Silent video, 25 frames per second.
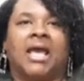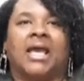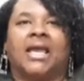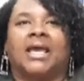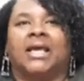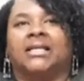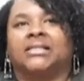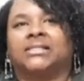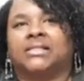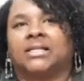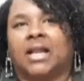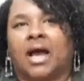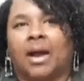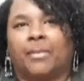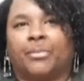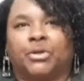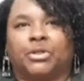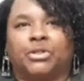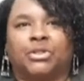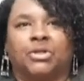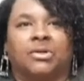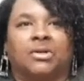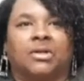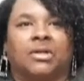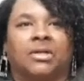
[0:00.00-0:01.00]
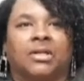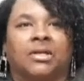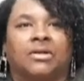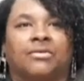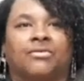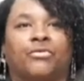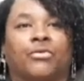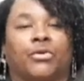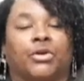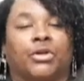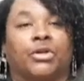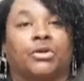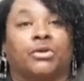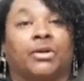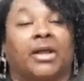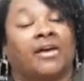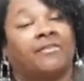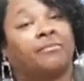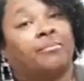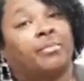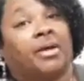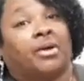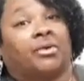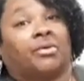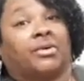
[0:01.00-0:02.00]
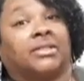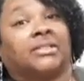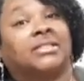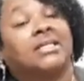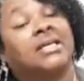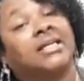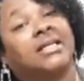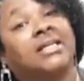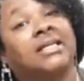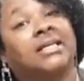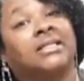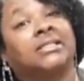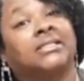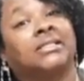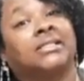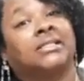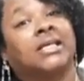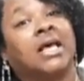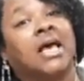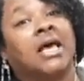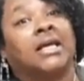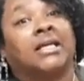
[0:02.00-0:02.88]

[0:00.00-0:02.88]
it is an opportunity for you to have better attendance,